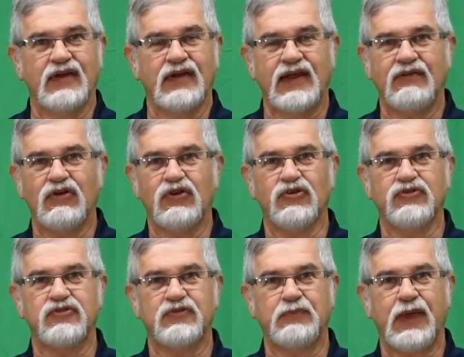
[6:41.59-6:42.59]
and have a little
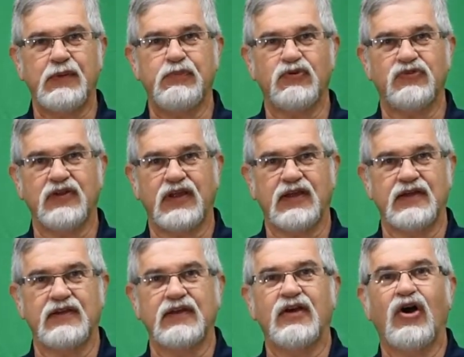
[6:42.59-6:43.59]
paper
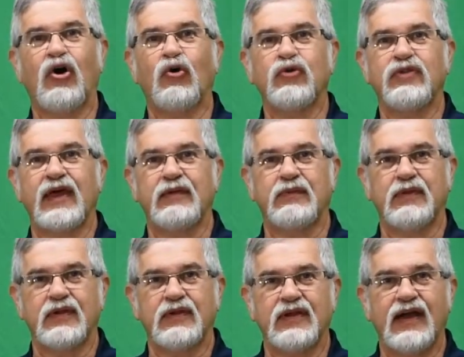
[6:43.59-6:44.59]
stand holding that
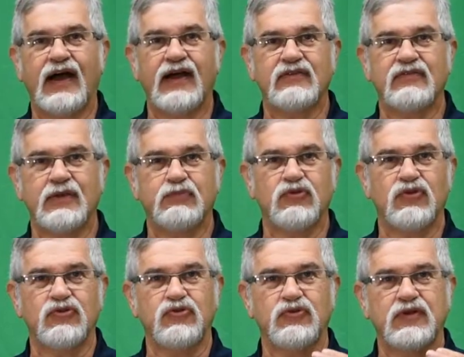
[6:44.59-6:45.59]
concept so
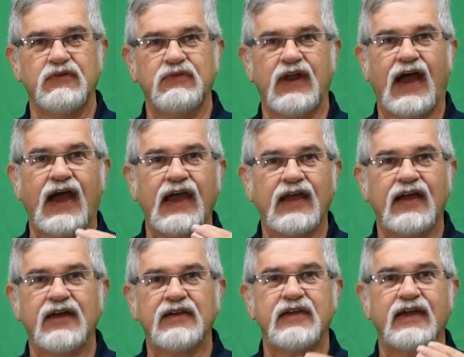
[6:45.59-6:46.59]
that you're giving eye
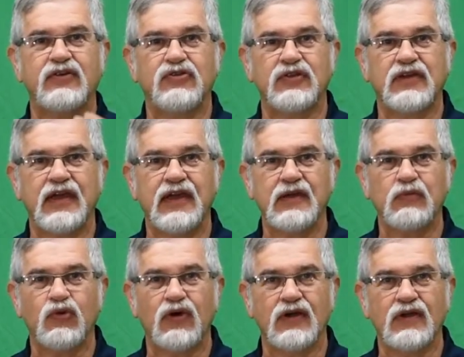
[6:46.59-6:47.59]
contact to the
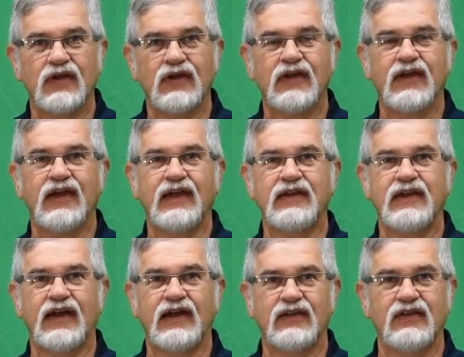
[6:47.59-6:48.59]
camera and
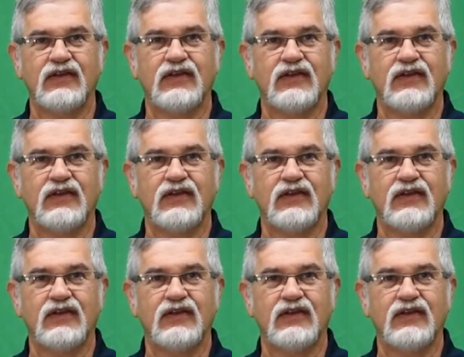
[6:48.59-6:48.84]
not